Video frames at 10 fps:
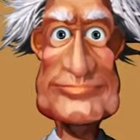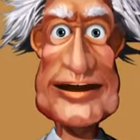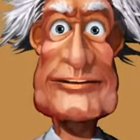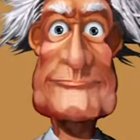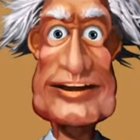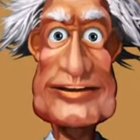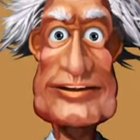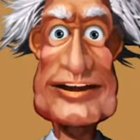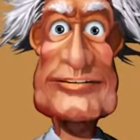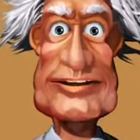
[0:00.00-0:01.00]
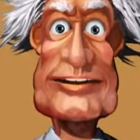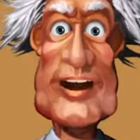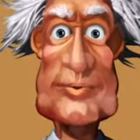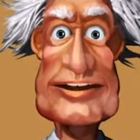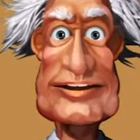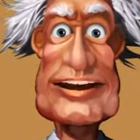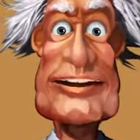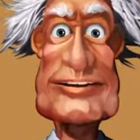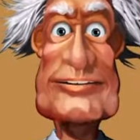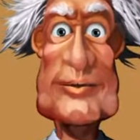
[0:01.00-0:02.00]
I met a little boy with
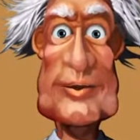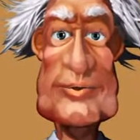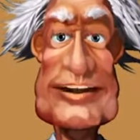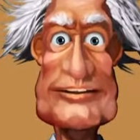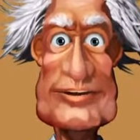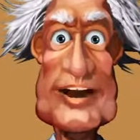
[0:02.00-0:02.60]
cancer who lived